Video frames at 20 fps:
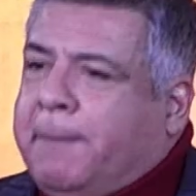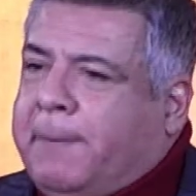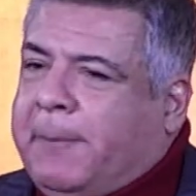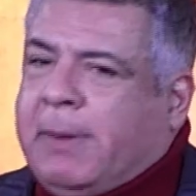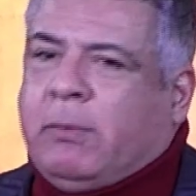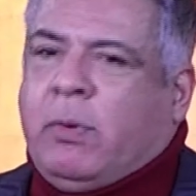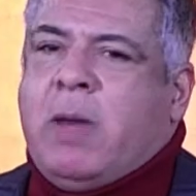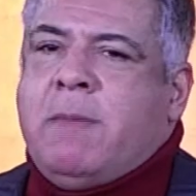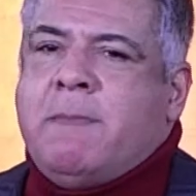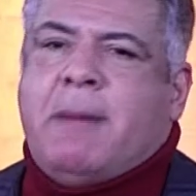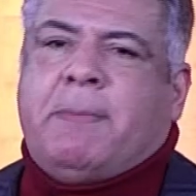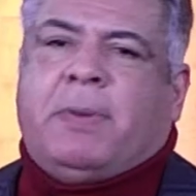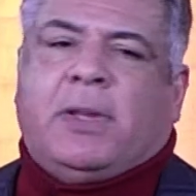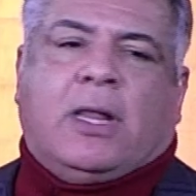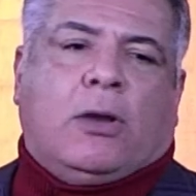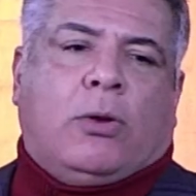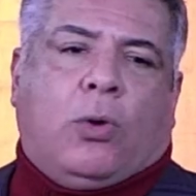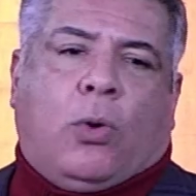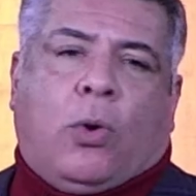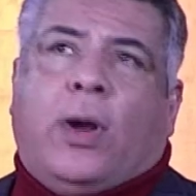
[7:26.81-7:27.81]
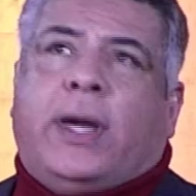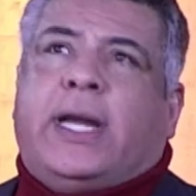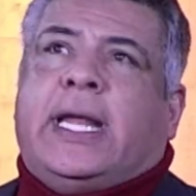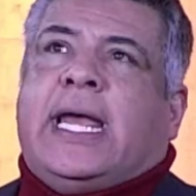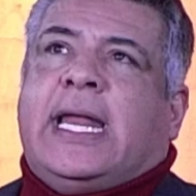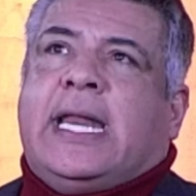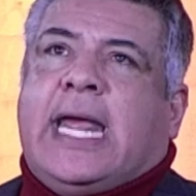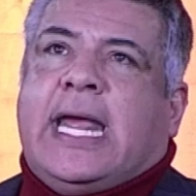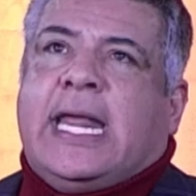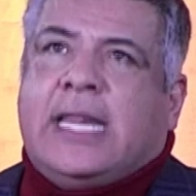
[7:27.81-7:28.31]
Remember the Lord
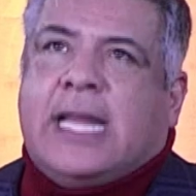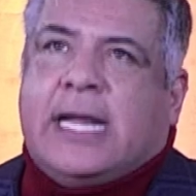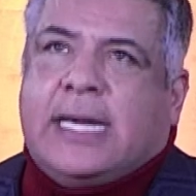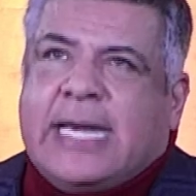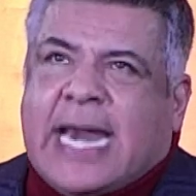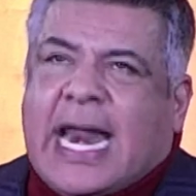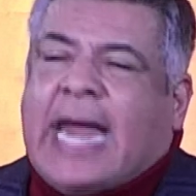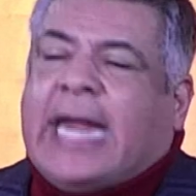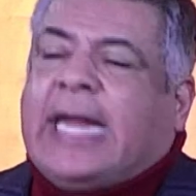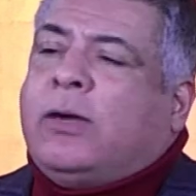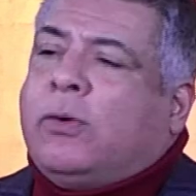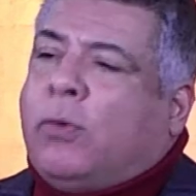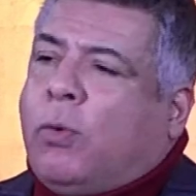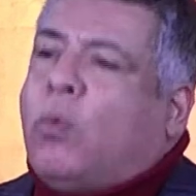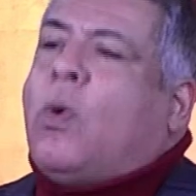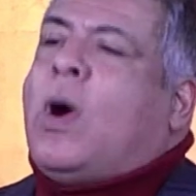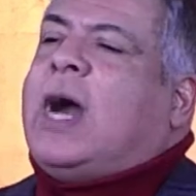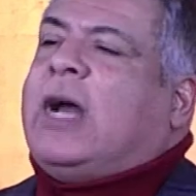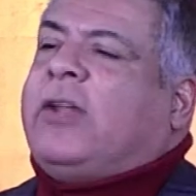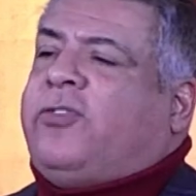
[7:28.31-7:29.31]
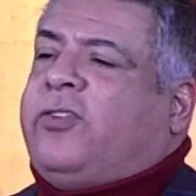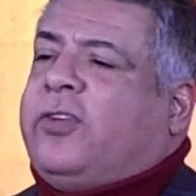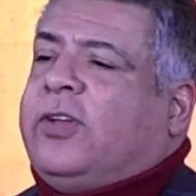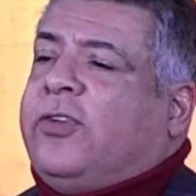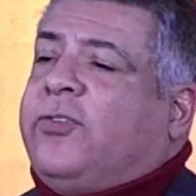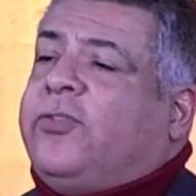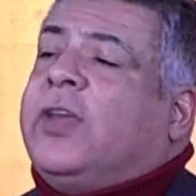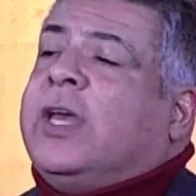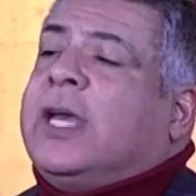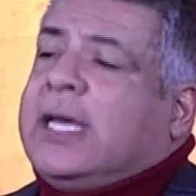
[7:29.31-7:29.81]
in the night
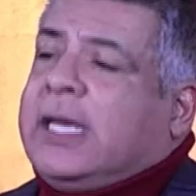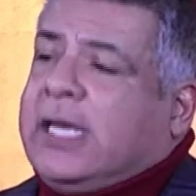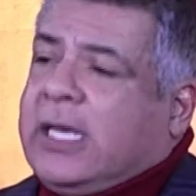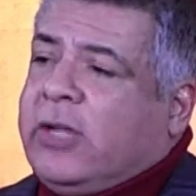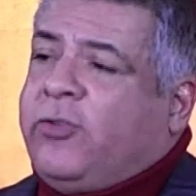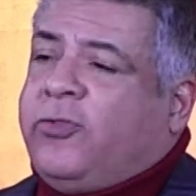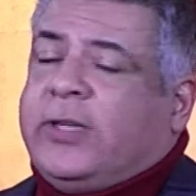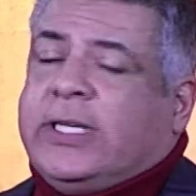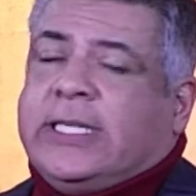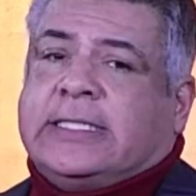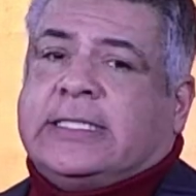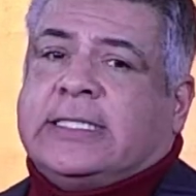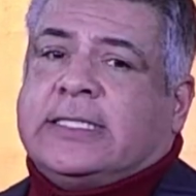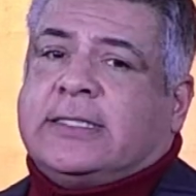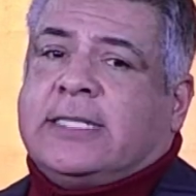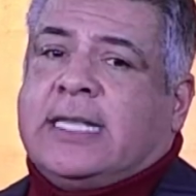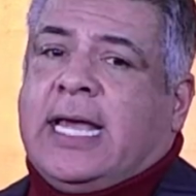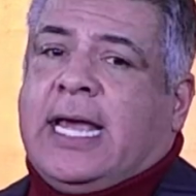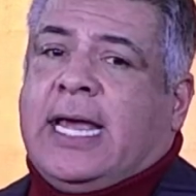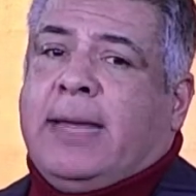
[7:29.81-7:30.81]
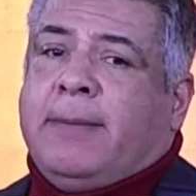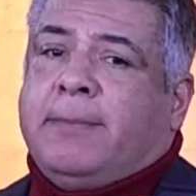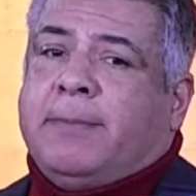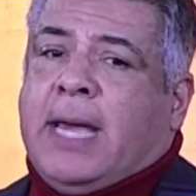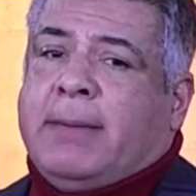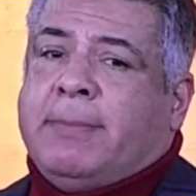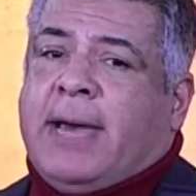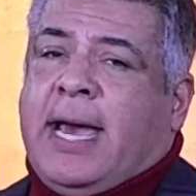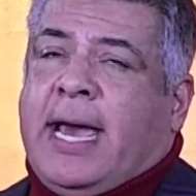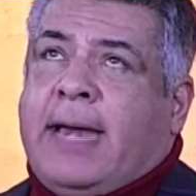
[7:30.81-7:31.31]
watches in Jesus' name.
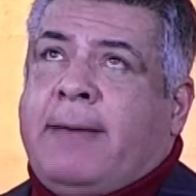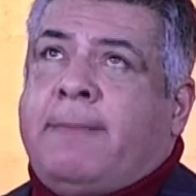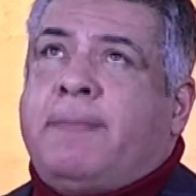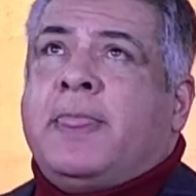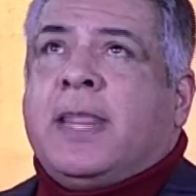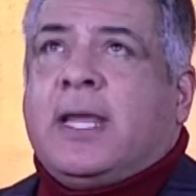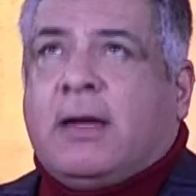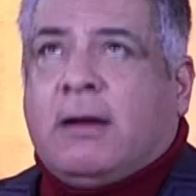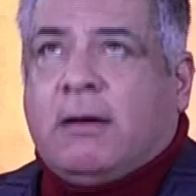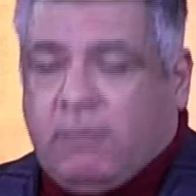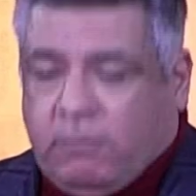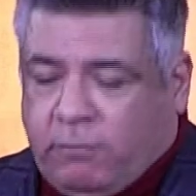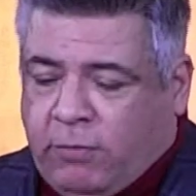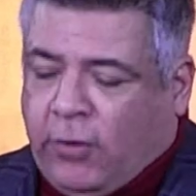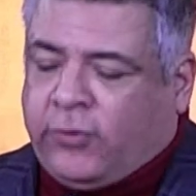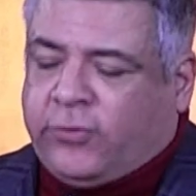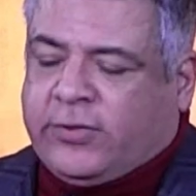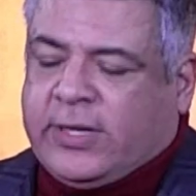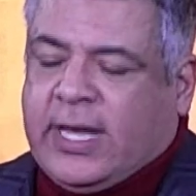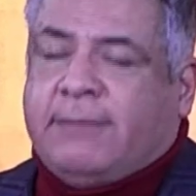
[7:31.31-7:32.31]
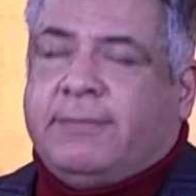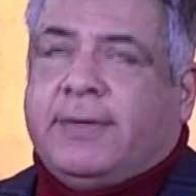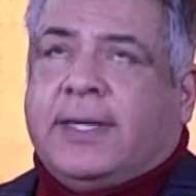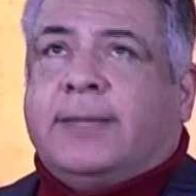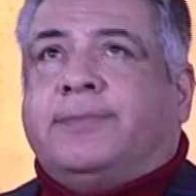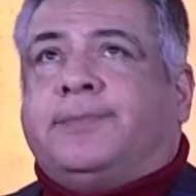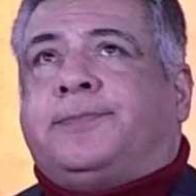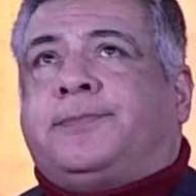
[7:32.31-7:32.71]
Amen? Verse 7.